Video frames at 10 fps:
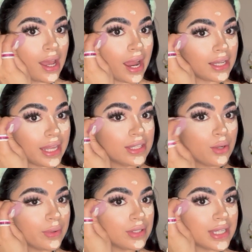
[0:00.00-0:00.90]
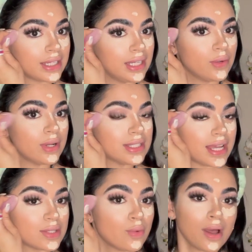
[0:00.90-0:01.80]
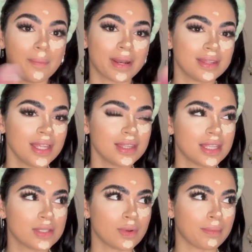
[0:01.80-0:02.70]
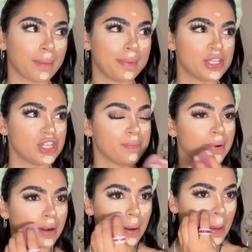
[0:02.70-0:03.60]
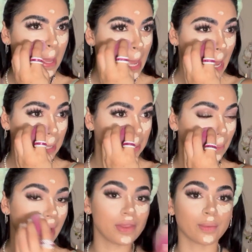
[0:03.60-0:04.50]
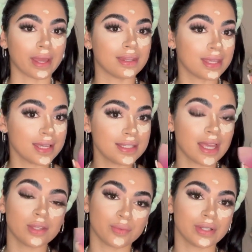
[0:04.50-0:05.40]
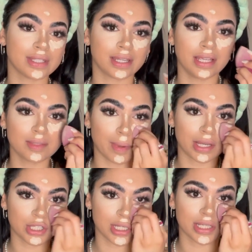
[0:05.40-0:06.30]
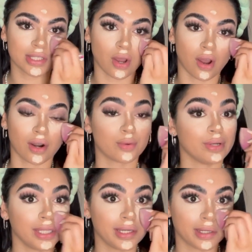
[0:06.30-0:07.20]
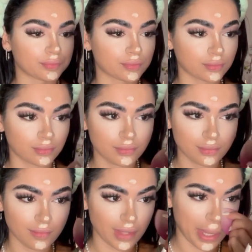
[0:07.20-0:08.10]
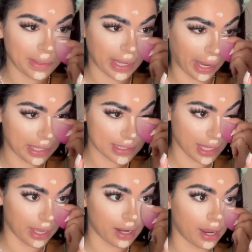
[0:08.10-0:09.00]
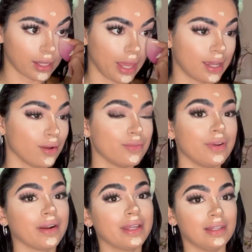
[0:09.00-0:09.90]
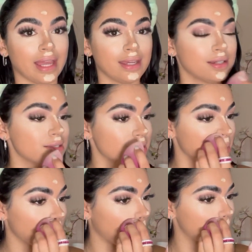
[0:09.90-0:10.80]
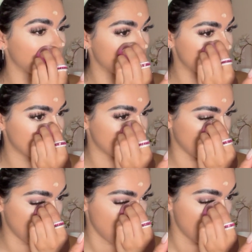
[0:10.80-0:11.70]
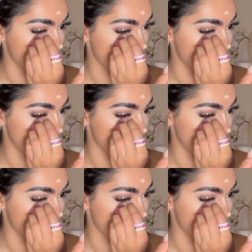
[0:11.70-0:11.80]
I like the Real Technique ones as well, but I think this one might be cheaper. I don't know. Either way, this and the Real Technique sponges are really good. And like I said, I like a very light concealer, as you guys could see.